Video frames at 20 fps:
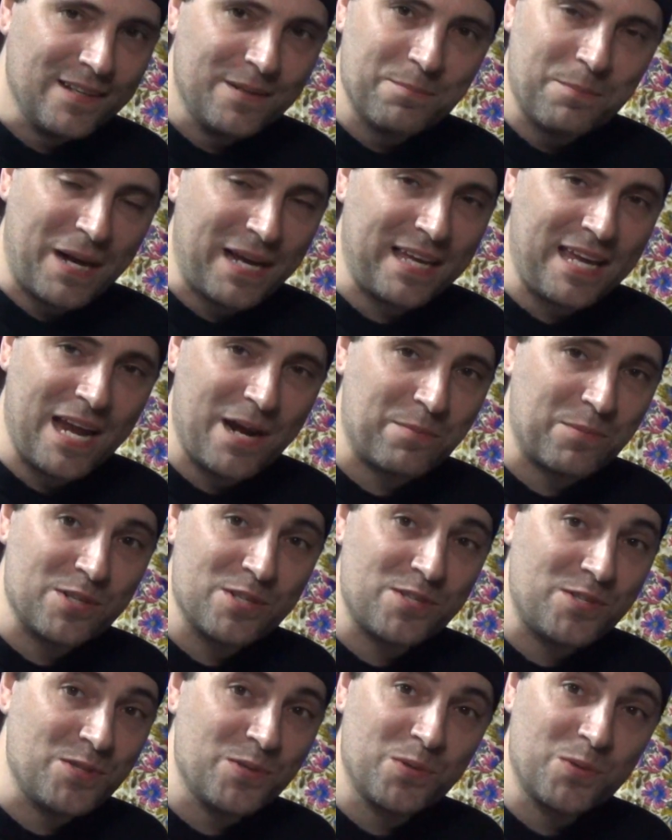my camera
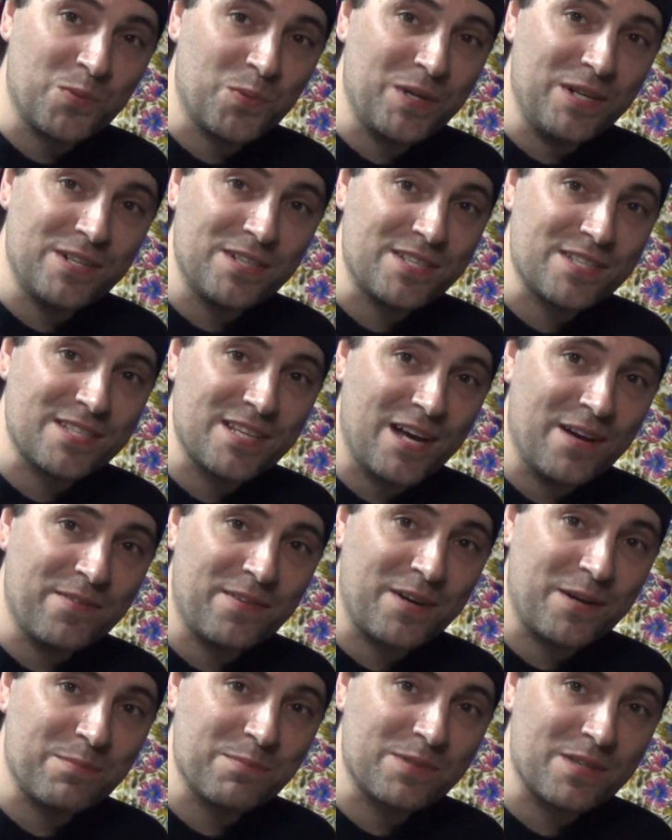is doing weird
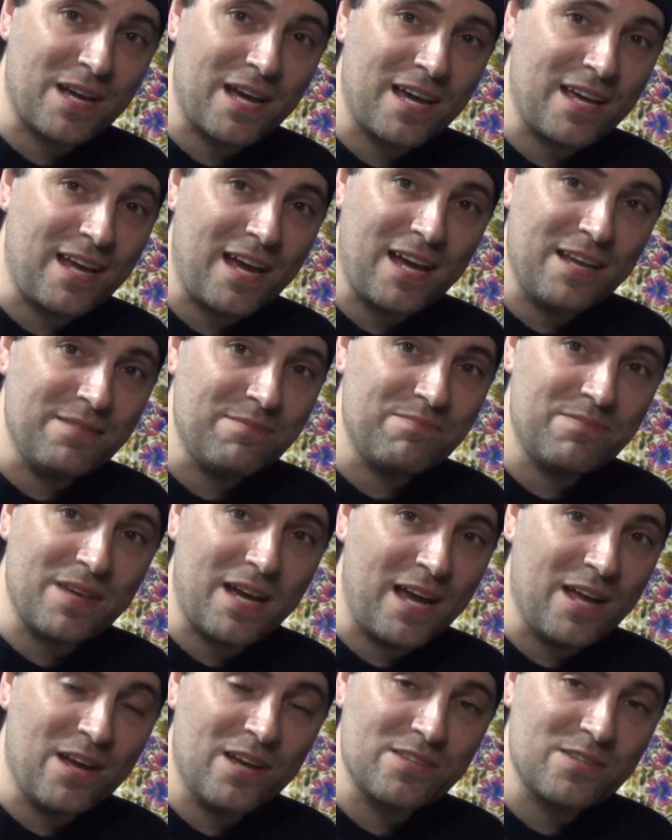stuff,
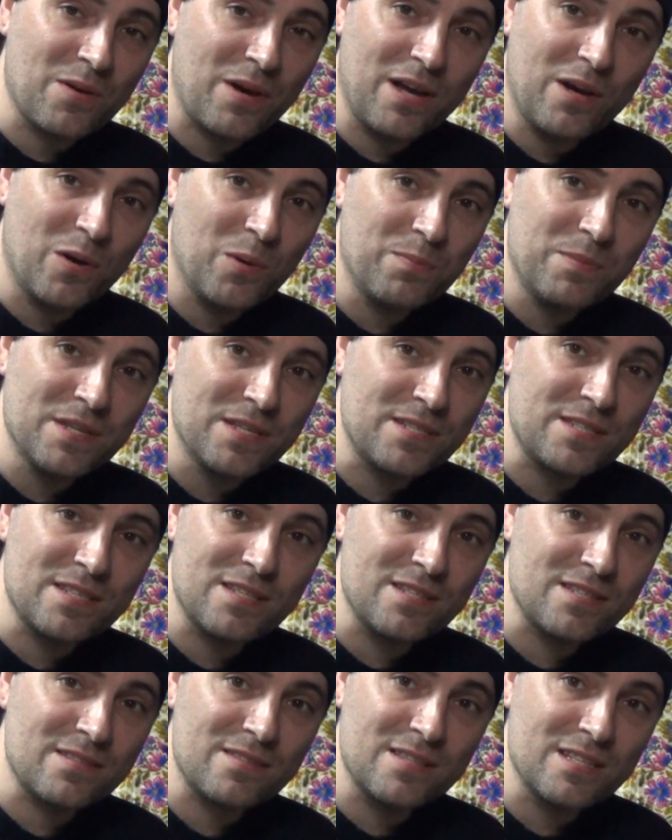and so I hope this
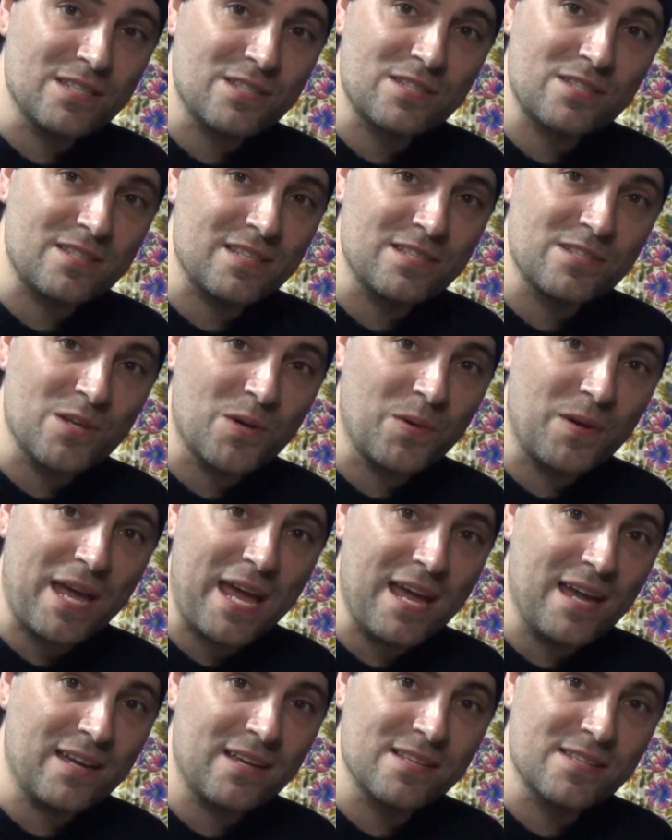is
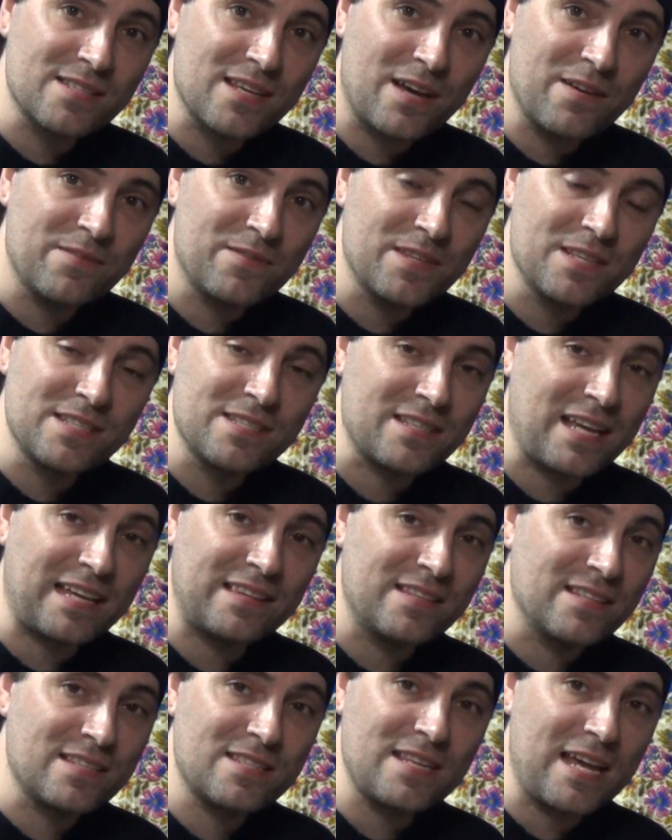okay, because this is
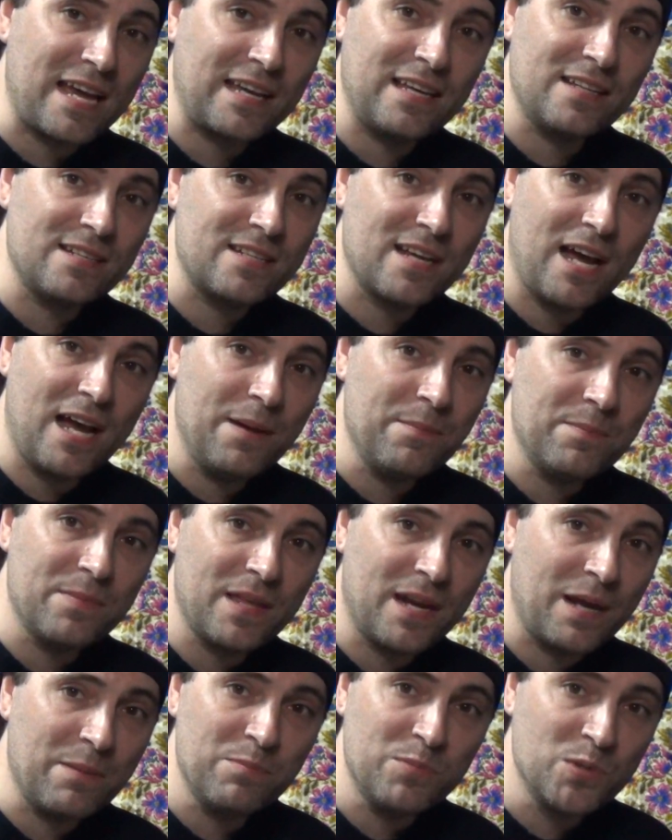like the second time
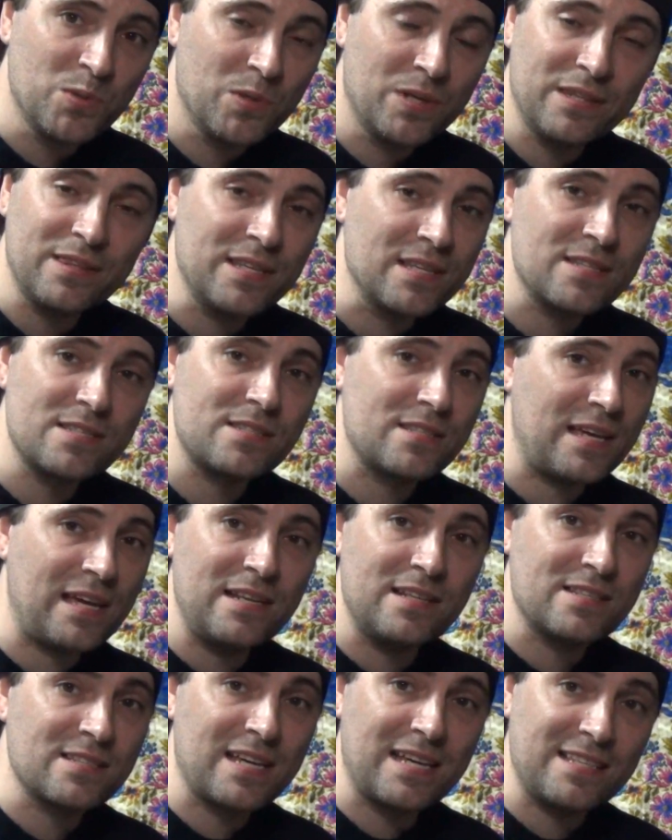that I'm doing this,
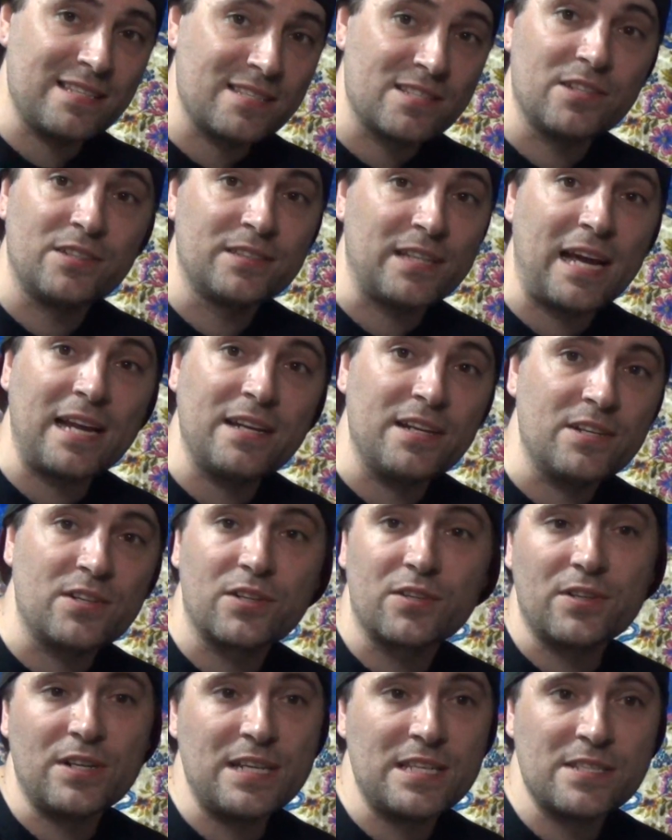and it's like still 90
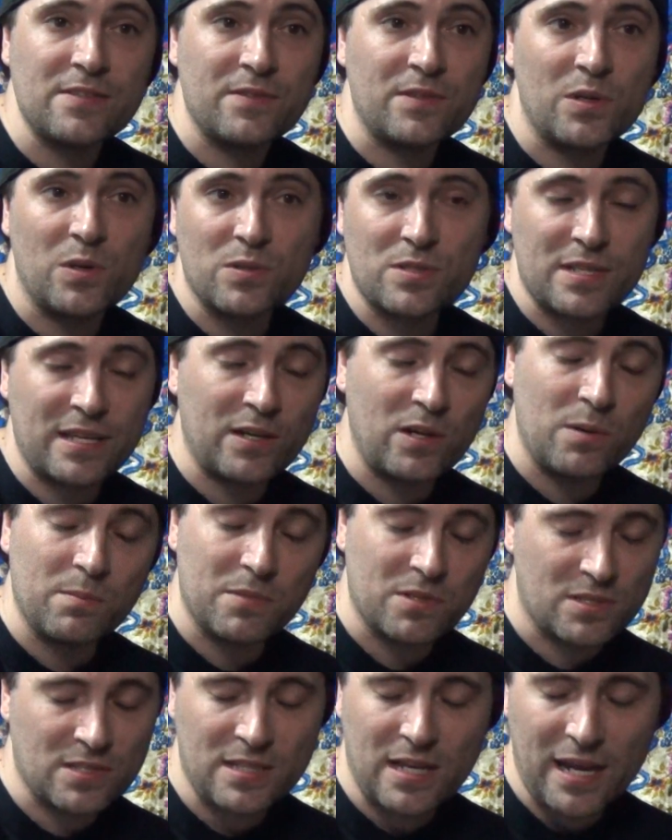degrees, even though it's like
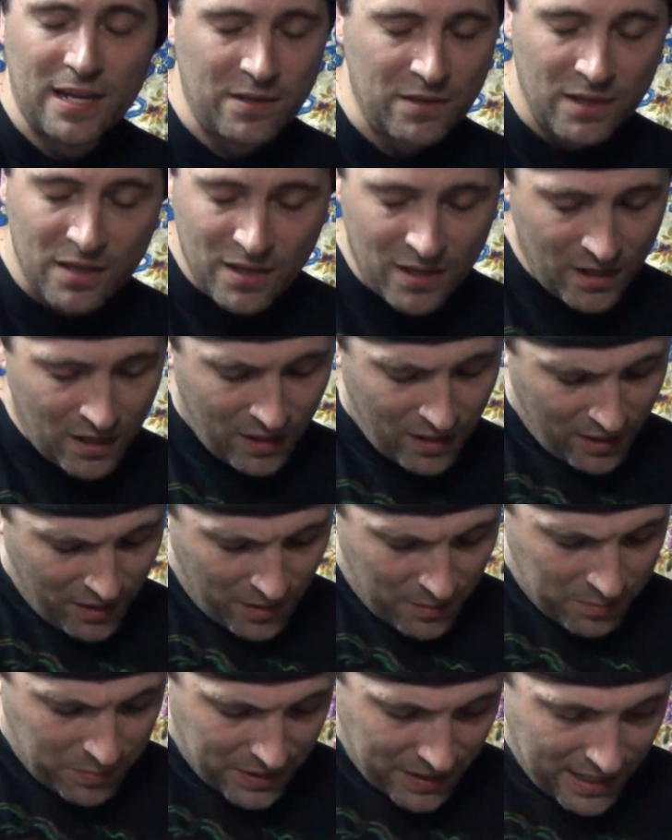almost 9
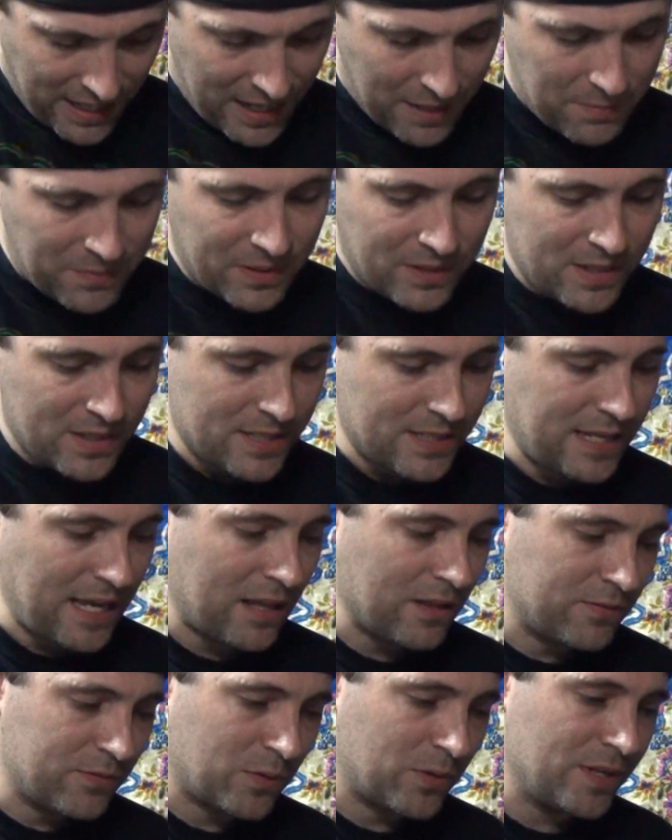p.m. because
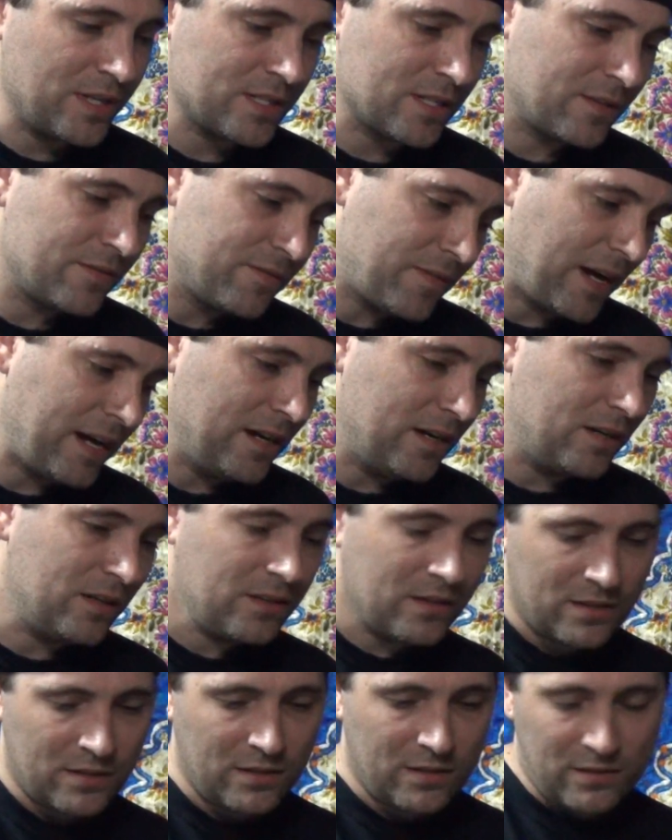California's on fire,
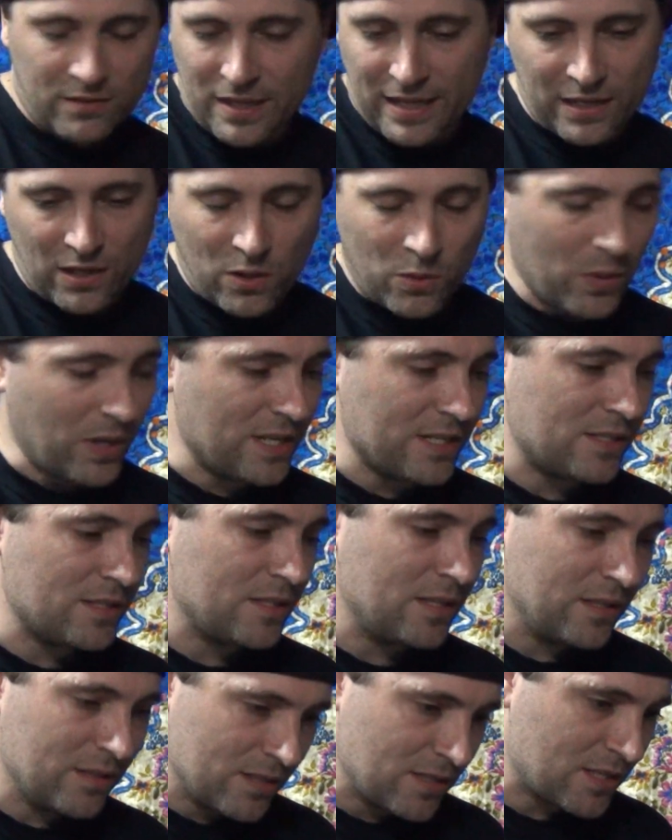like always
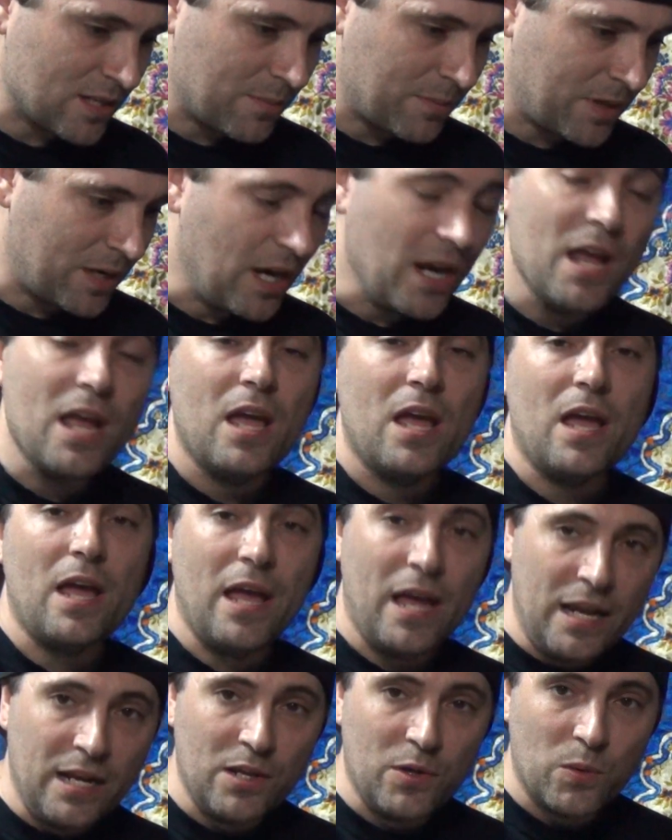in the summer.
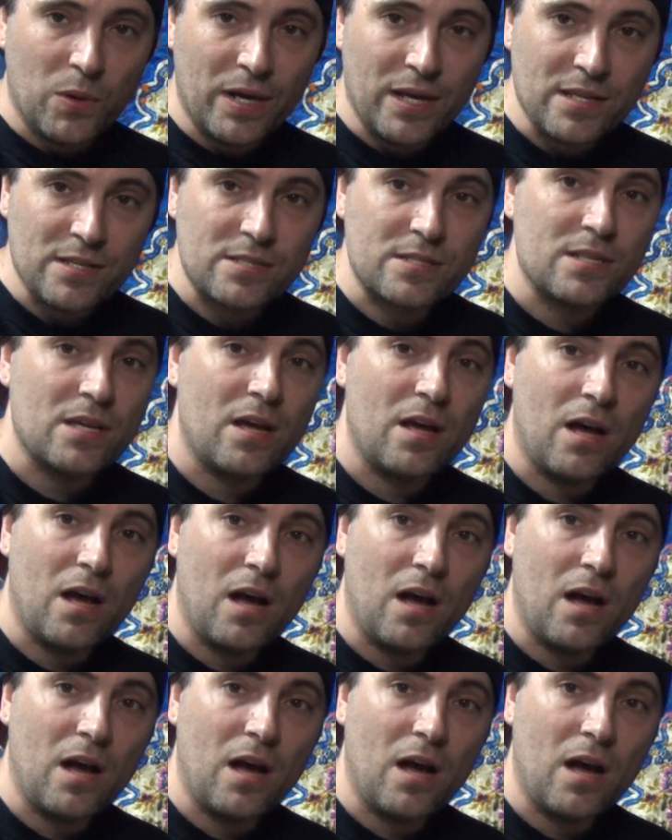Anyways,